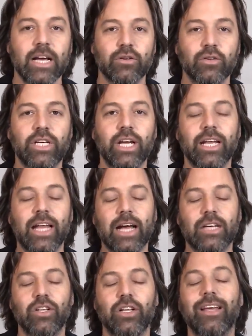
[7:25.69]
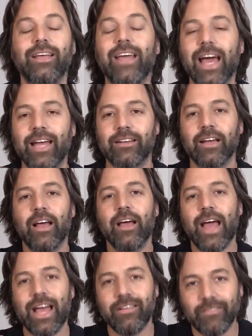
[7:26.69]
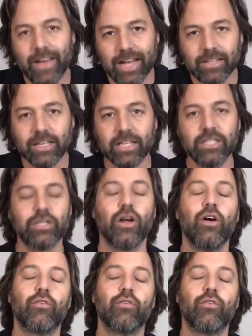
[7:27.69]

so she can actually get advantage